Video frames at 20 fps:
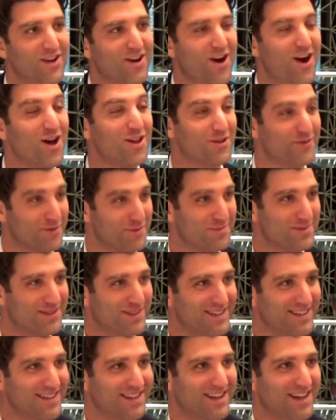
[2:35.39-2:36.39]
All of them.
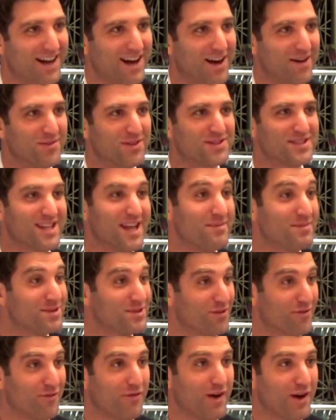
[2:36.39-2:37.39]
The
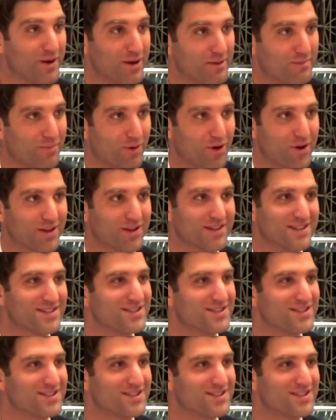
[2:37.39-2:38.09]
statements are very important.